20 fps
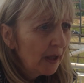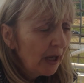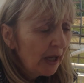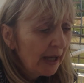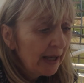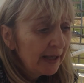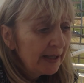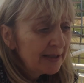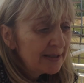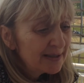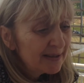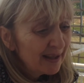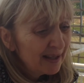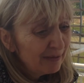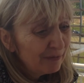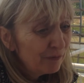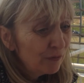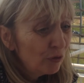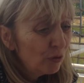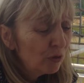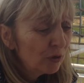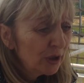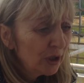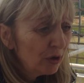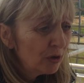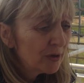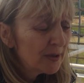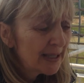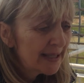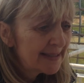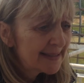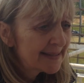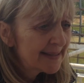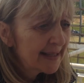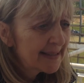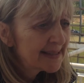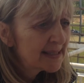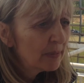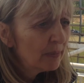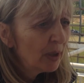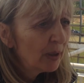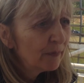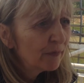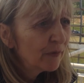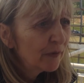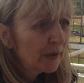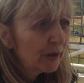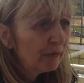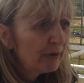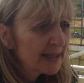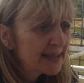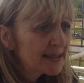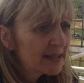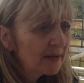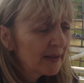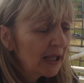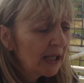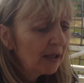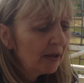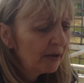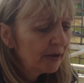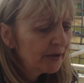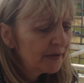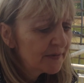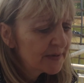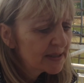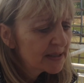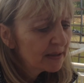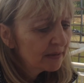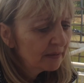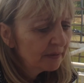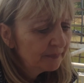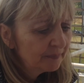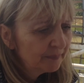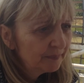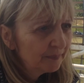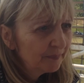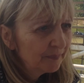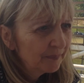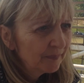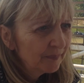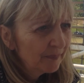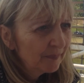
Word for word: and therefore you know it sets them up for the rest of their lives. And what